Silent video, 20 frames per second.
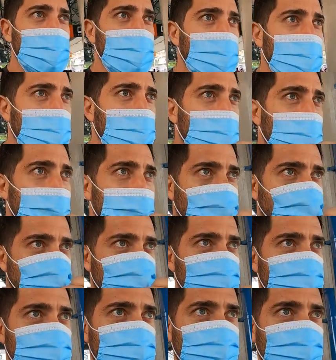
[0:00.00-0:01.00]
it,
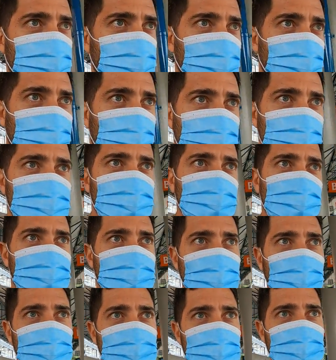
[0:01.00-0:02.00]
but we're going to a
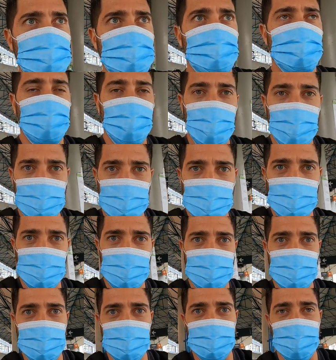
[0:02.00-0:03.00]
station, Prado,
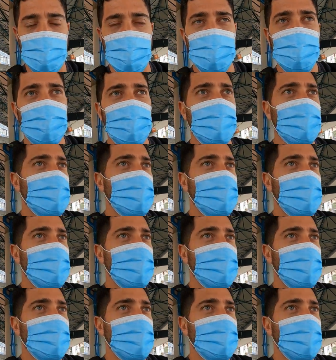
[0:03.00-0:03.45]
okay?